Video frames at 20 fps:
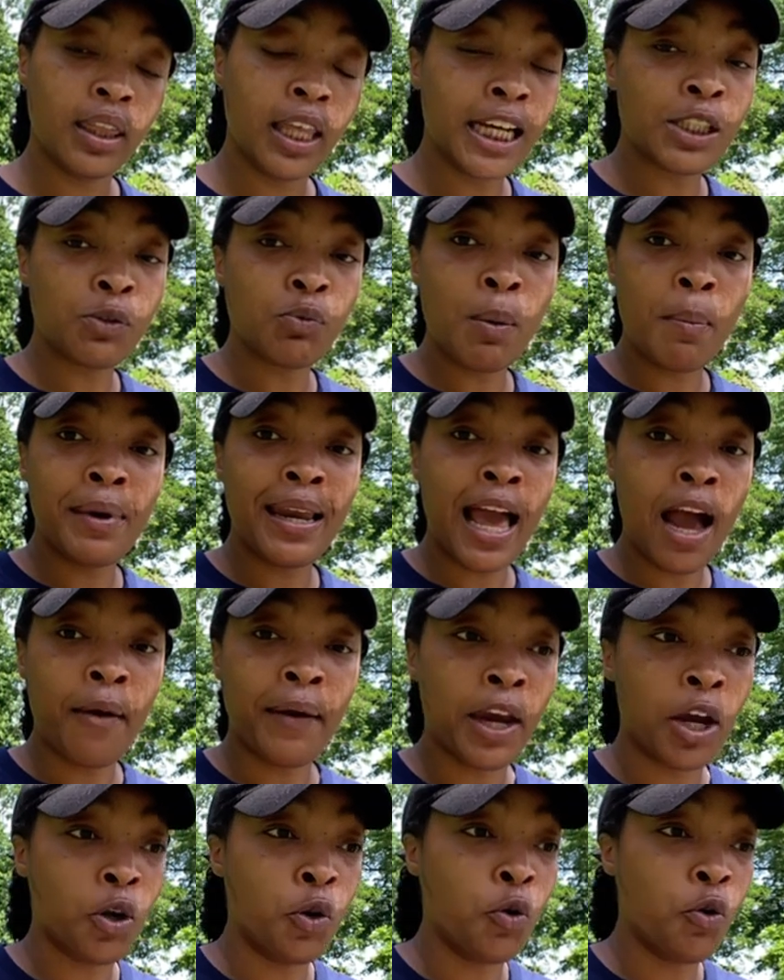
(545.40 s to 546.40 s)
There's women
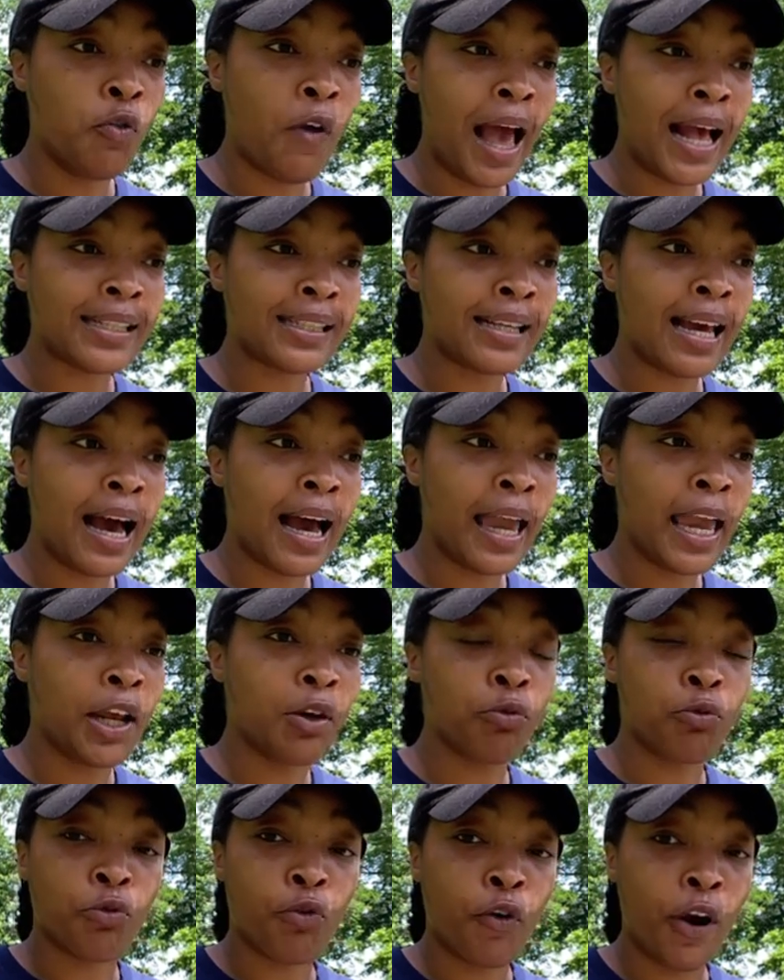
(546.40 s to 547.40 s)
out here who has
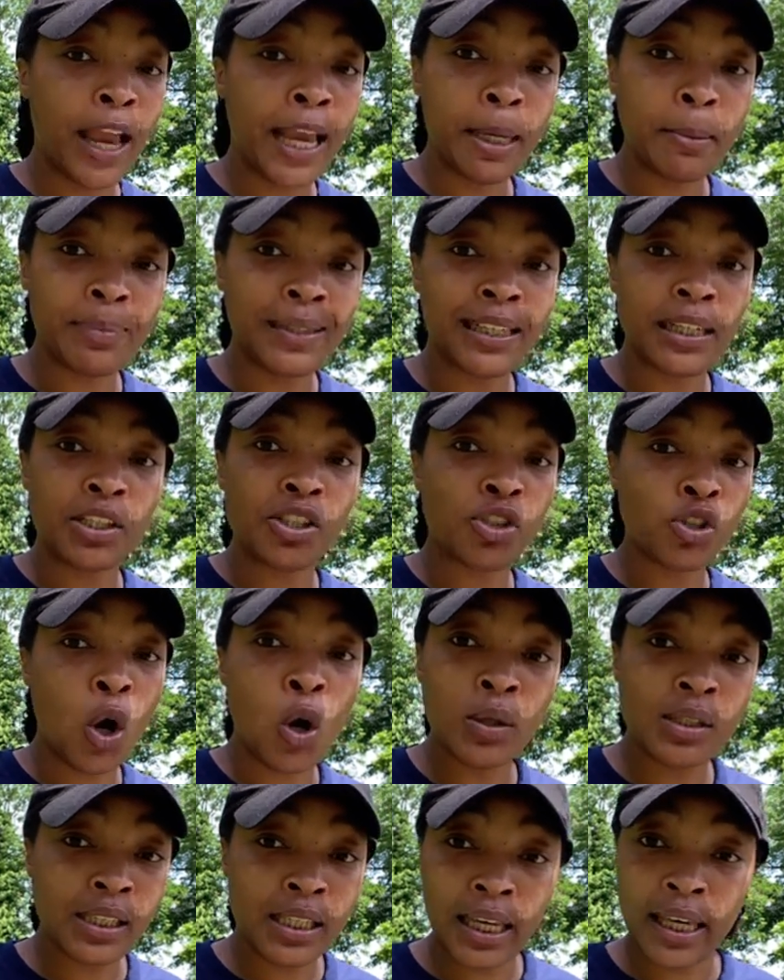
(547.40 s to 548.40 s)
gotten raped and
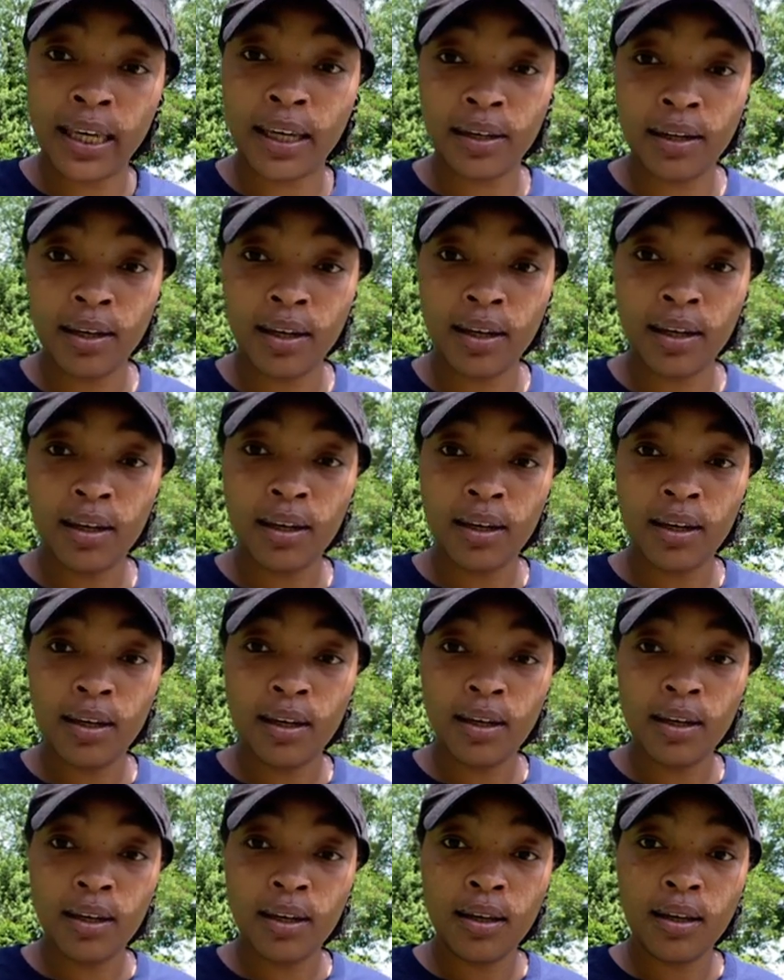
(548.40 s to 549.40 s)
assaulted.
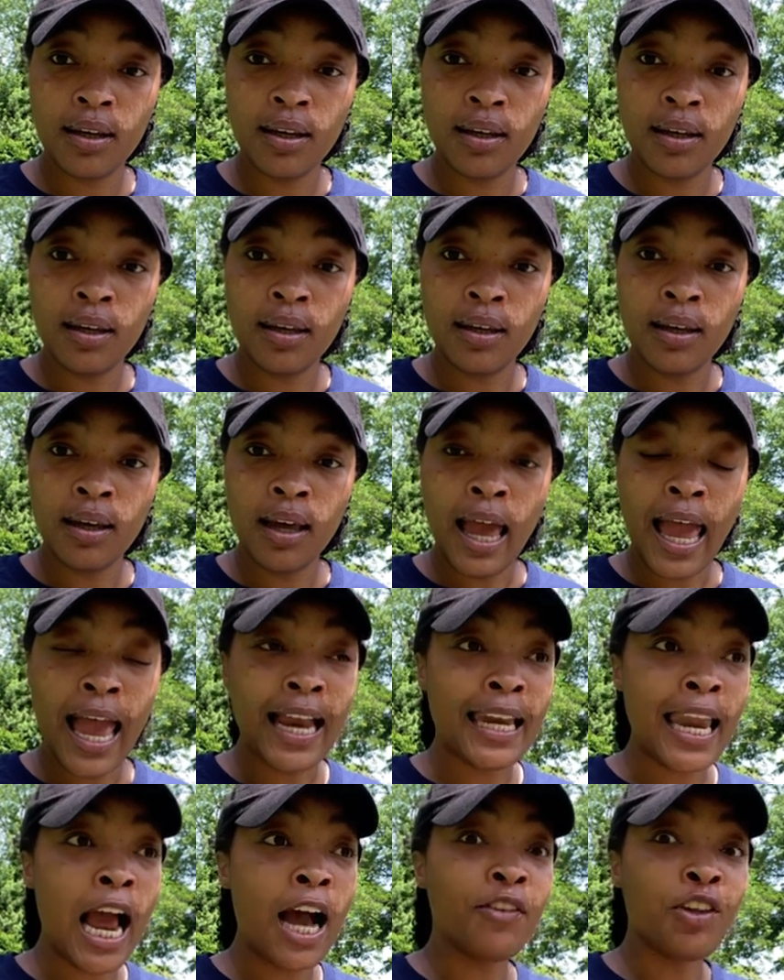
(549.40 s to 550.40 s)

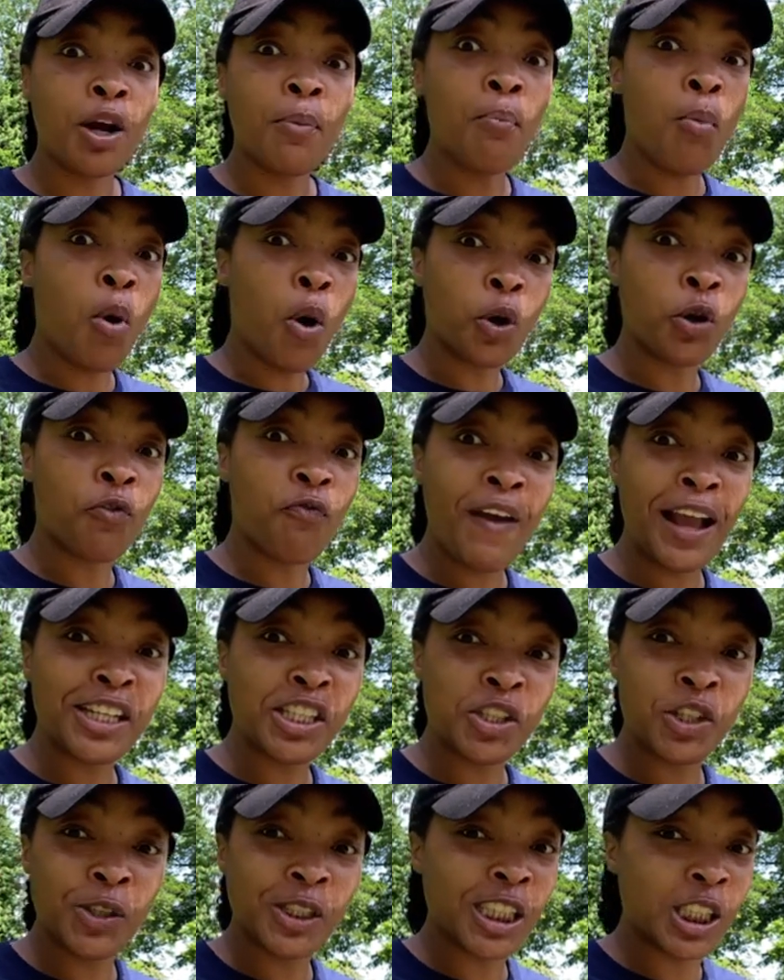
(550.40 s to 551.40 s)
And now they're
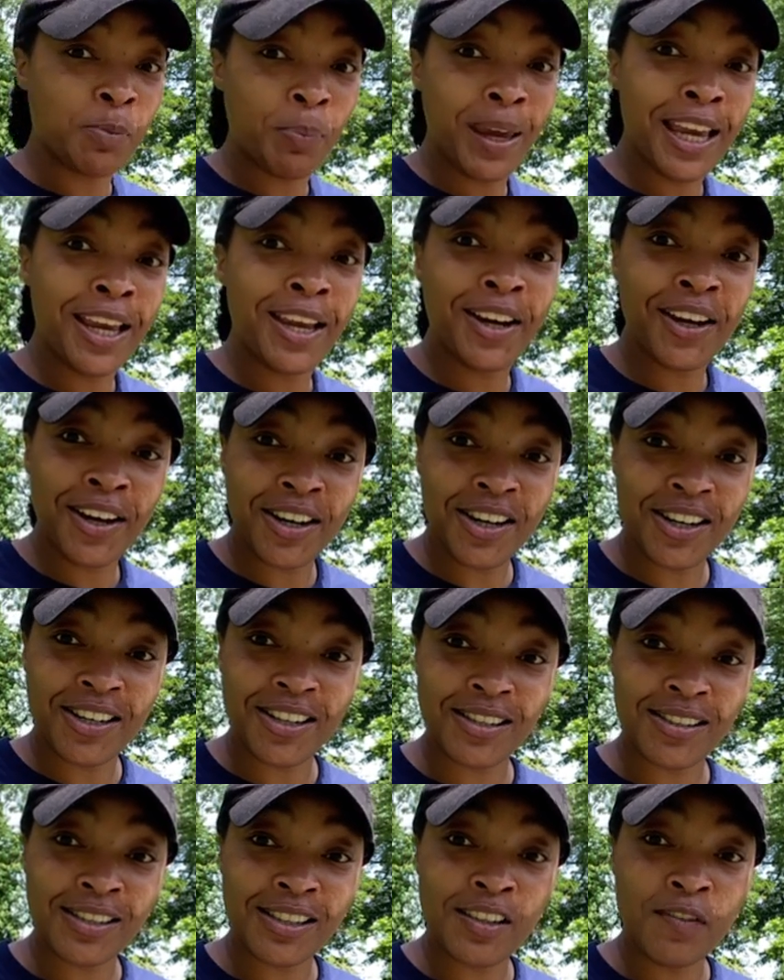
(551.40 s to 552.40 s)
motivational
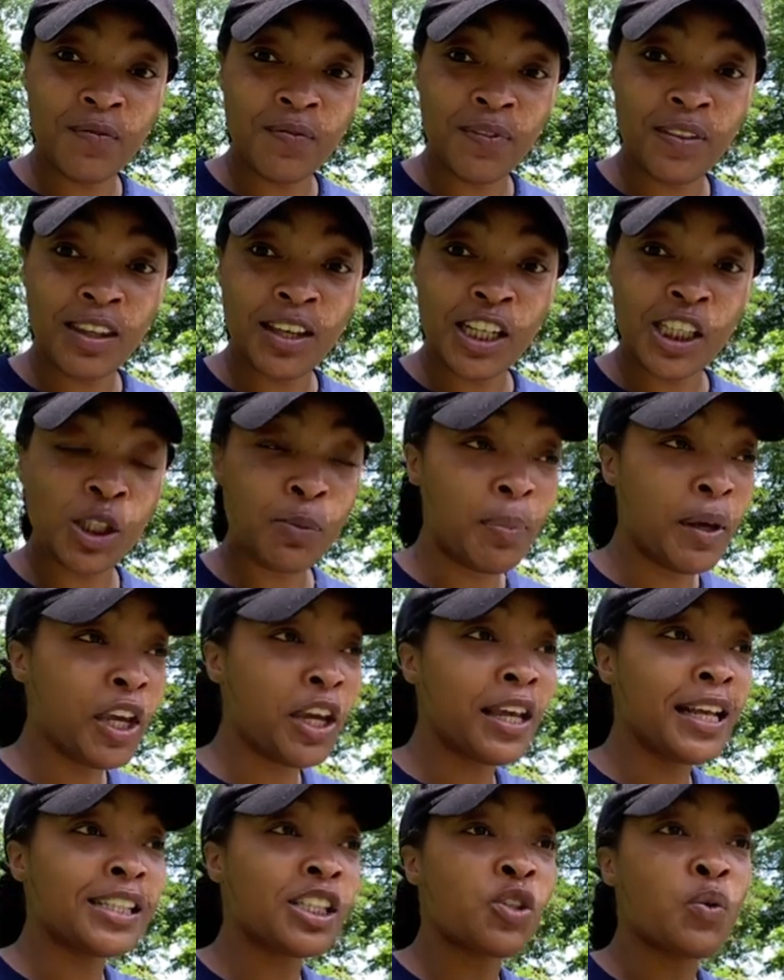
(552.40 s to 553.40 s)
speakers,
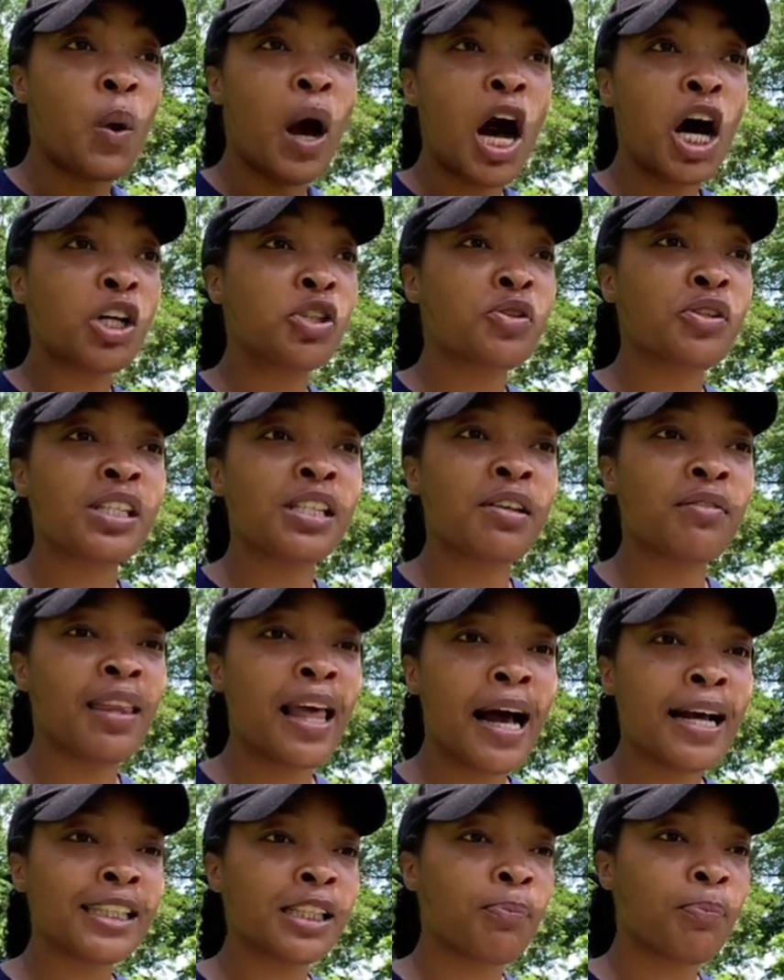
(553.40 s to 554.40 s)
speaking to hundreds of
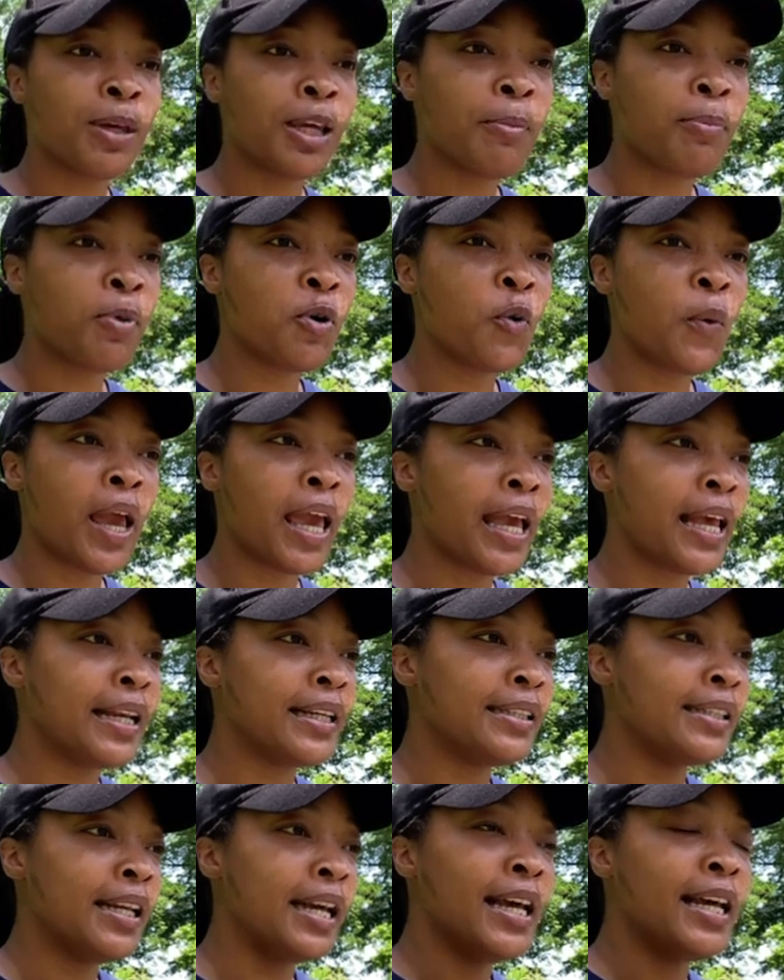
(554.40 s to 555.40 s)
thousand people
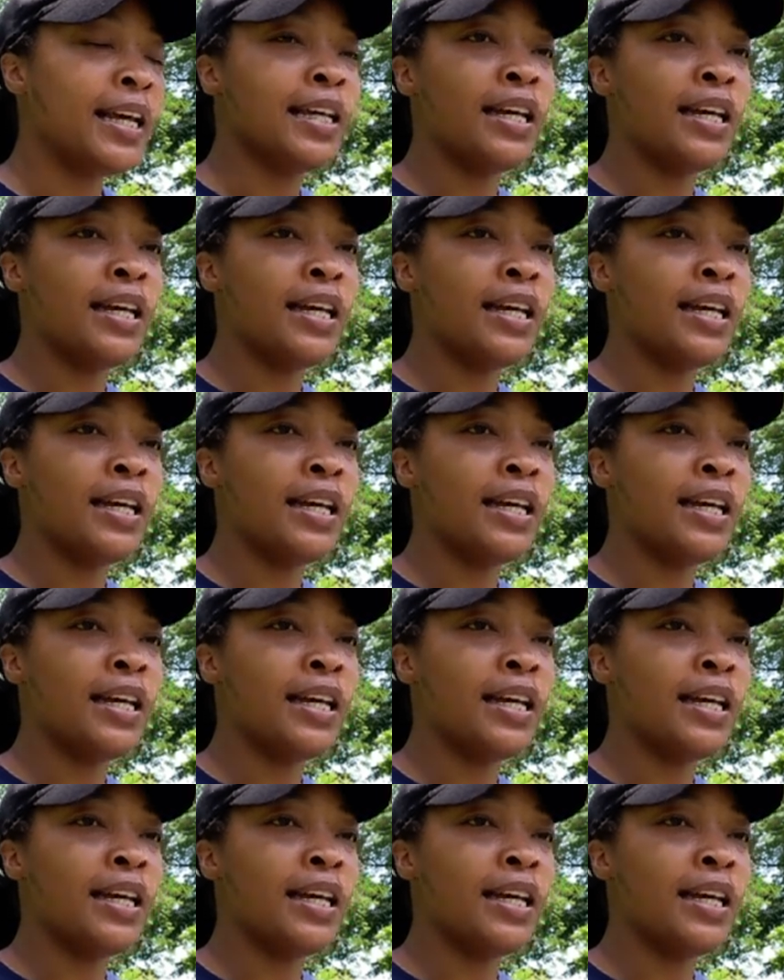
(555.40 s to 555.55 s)
in